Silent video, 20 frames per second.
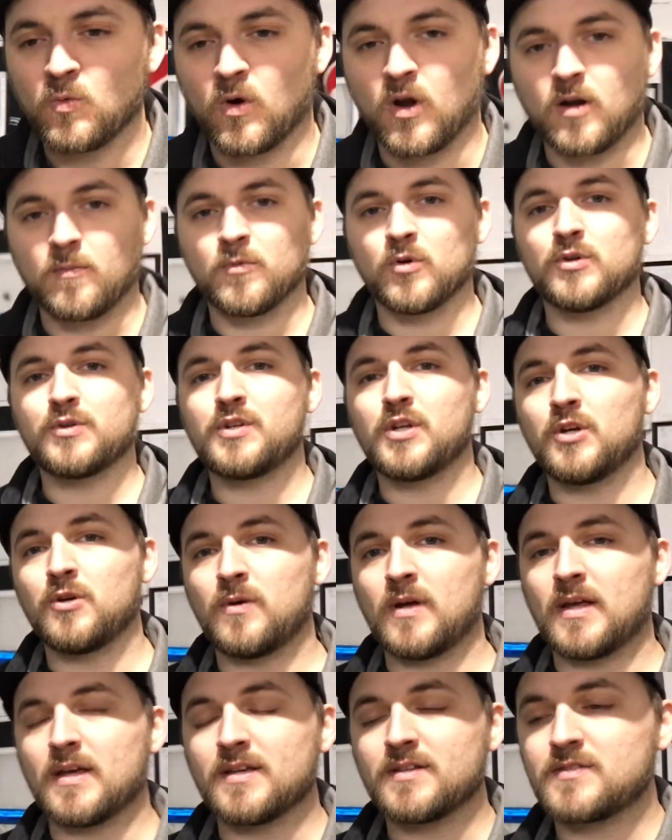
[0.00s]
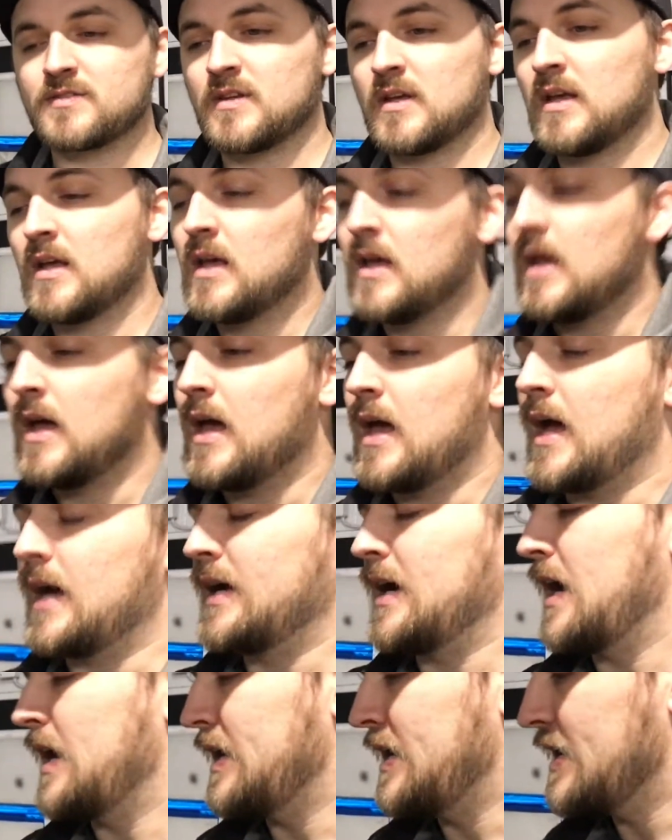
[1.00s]
I'm gonna do is I
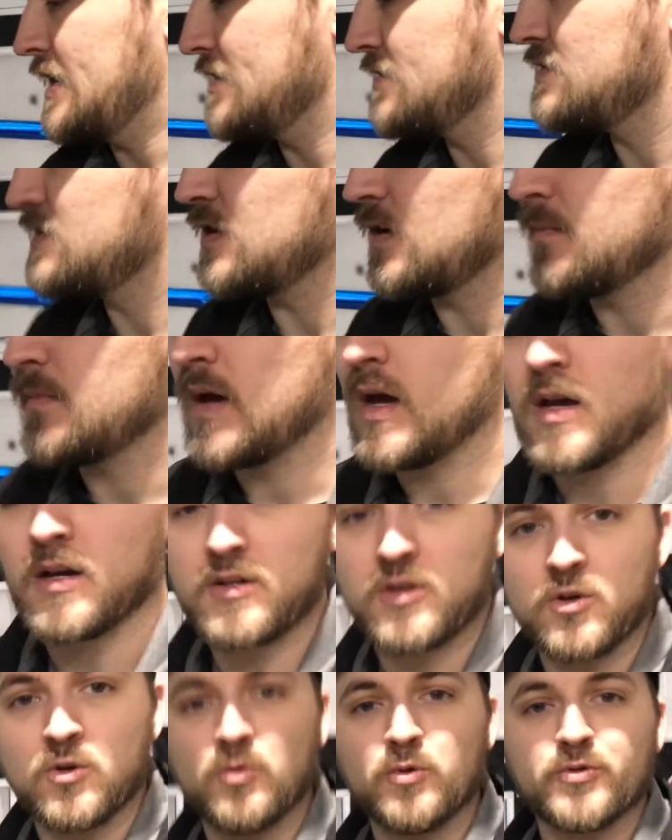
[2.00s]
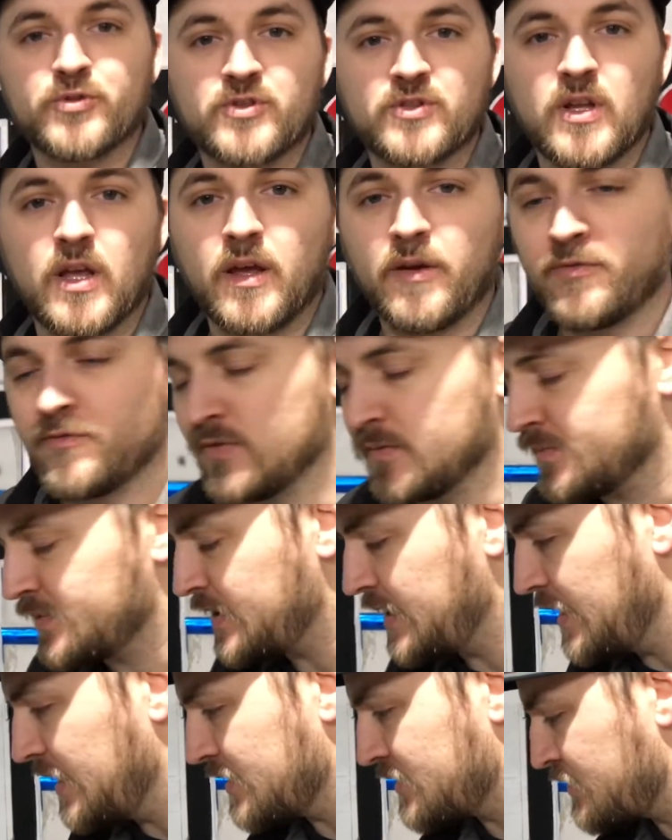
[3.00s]
got in some cool stuff from
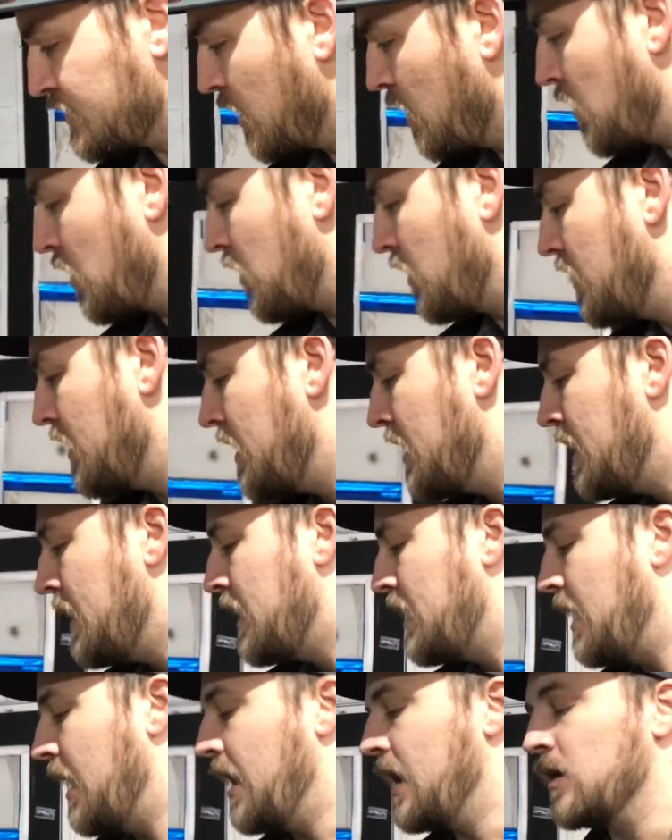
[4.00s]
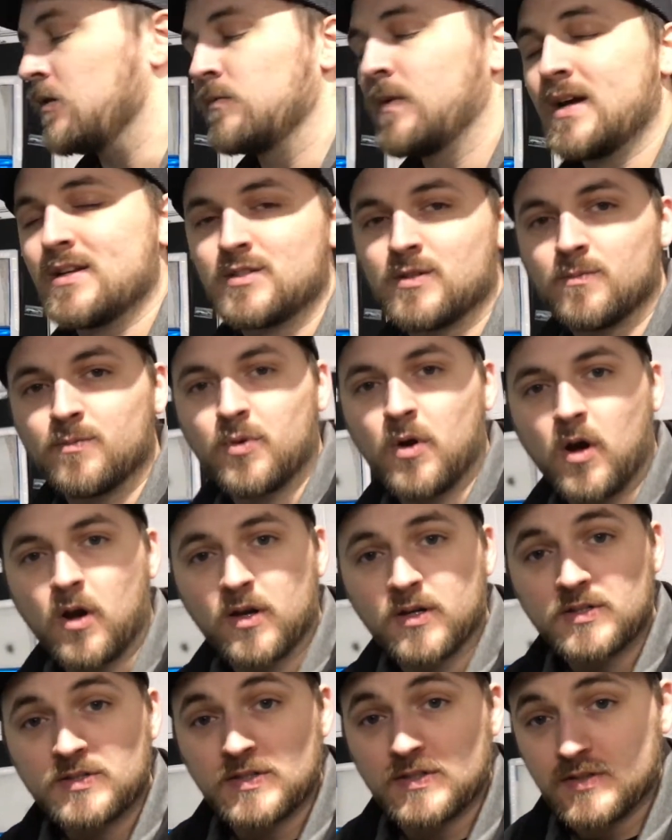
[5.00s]
TSR Racing
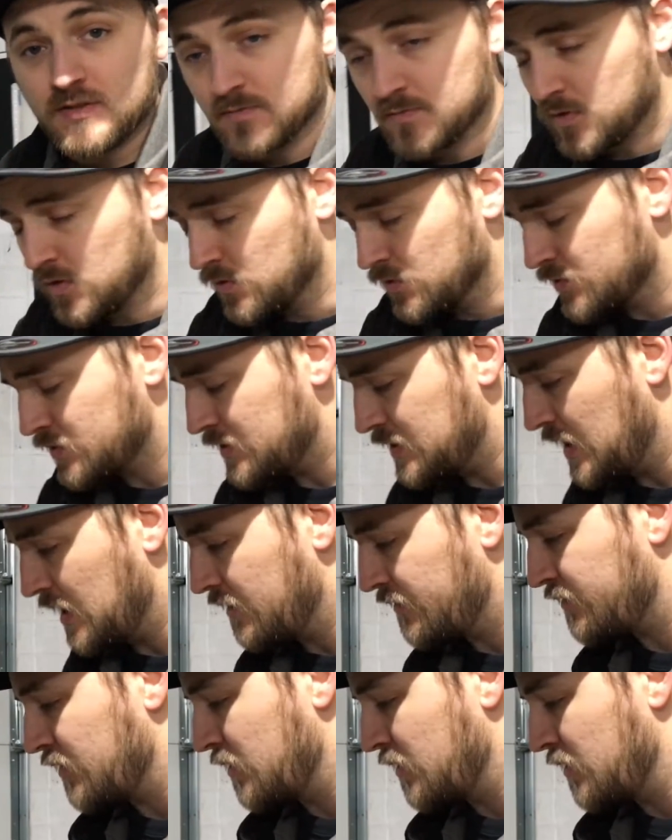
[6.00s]
Products, and some cool stuff from